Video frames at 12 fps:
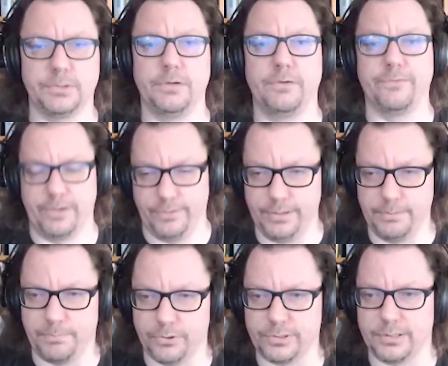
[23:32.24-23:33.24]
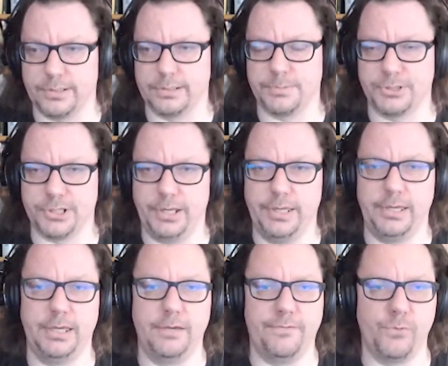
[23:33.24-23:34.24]
Very important, especially
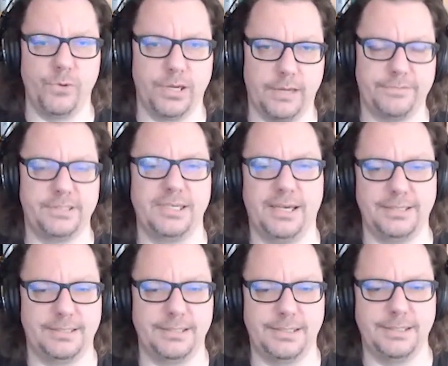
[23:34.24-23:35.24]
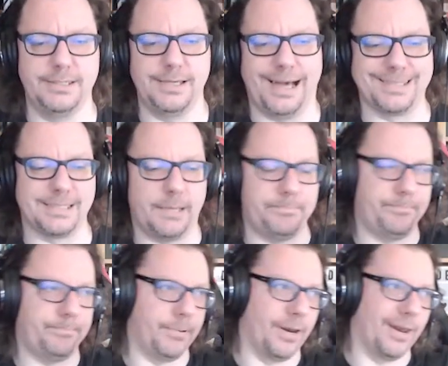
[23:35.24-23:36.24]
if we have CI/CD as a
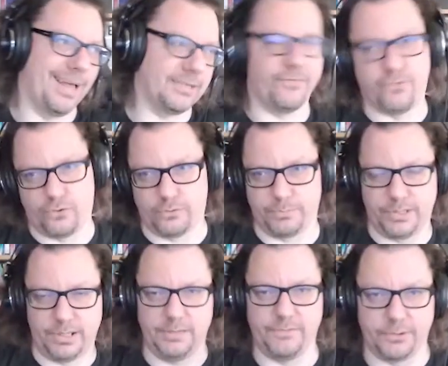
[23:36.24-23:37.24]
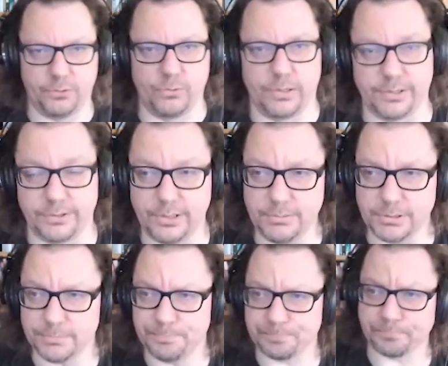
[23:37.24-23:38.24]
platform delivered to other teams.